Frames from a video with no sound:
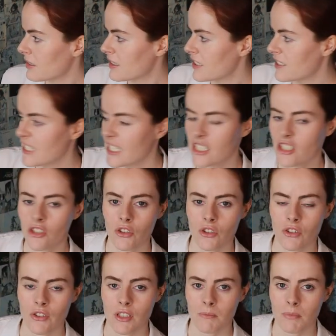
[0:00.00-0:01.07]

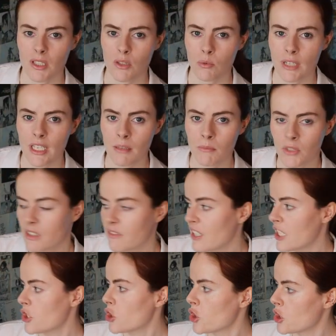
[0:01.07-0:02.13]
Distinction between
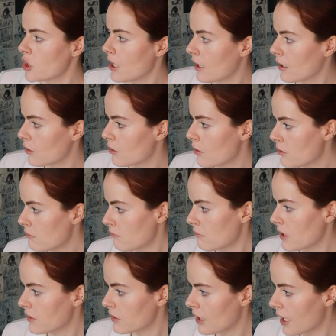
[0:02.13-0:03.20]
motivation and goal,
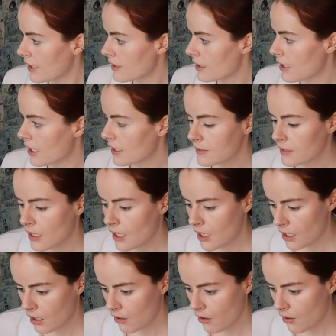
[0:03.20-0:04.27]
that's kind of nice.
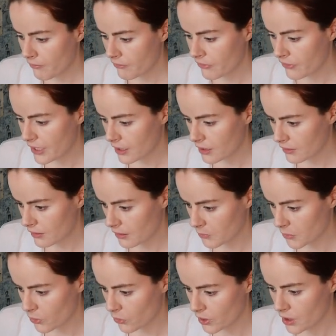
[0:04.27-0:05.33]
Conflict, I'm
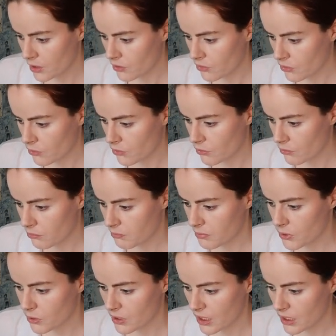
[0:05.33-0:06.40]
going to
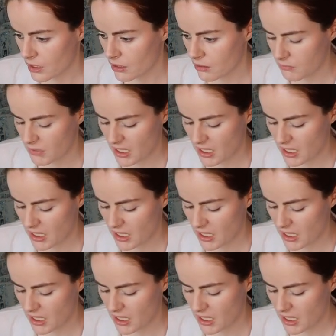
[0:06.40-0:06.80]
put in